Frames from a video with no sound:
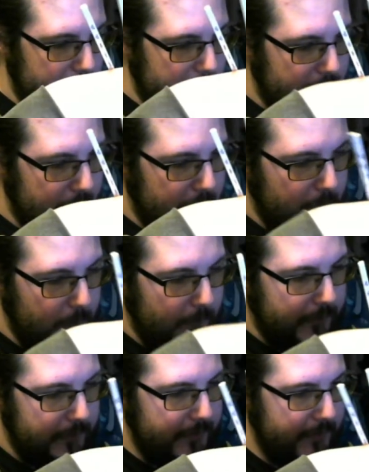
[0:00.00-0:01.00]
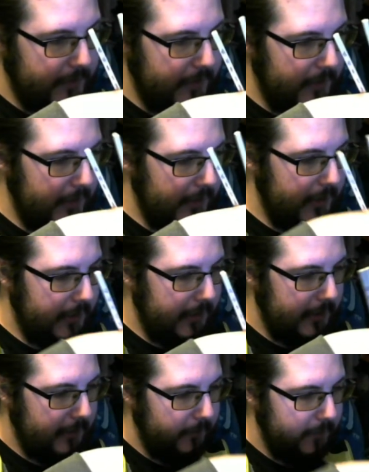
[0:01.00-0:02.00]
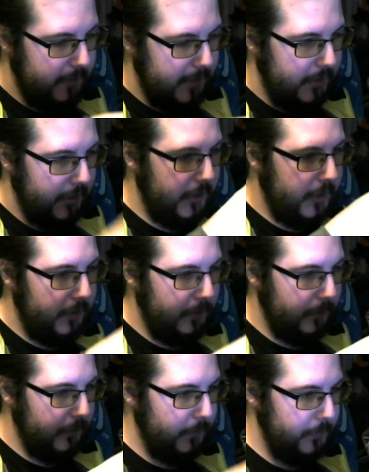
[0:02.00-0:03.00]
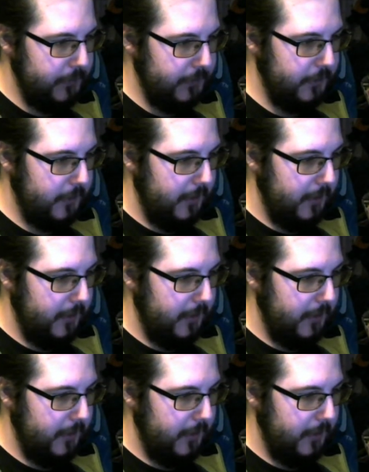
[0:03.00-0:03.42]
So we'll see how that goes.